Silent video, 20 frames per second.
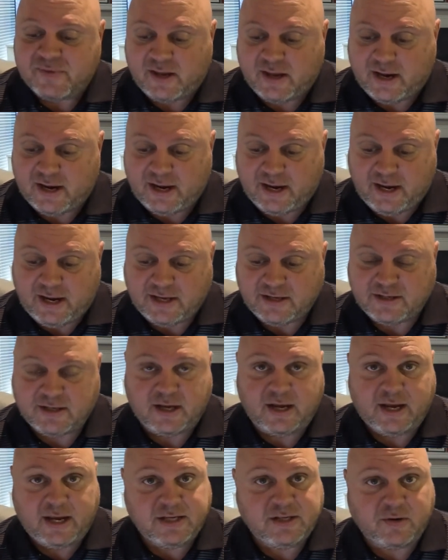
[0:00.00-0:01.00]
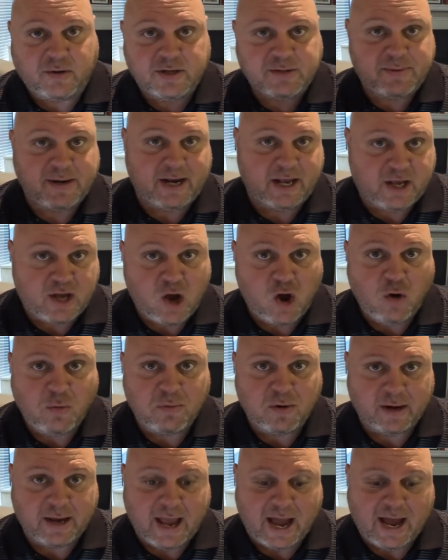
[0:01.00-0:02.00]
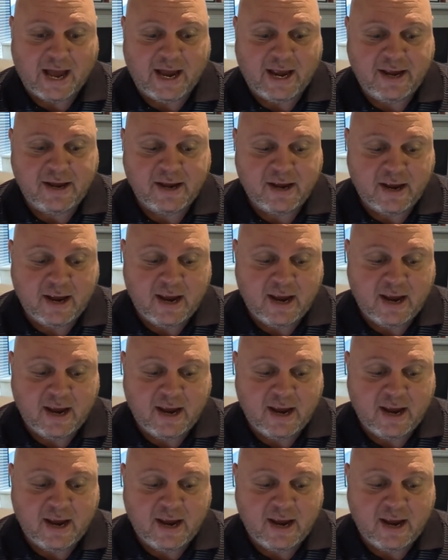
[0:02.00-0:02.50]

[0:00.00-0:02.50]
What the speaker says: And he's always been a Cobra guy,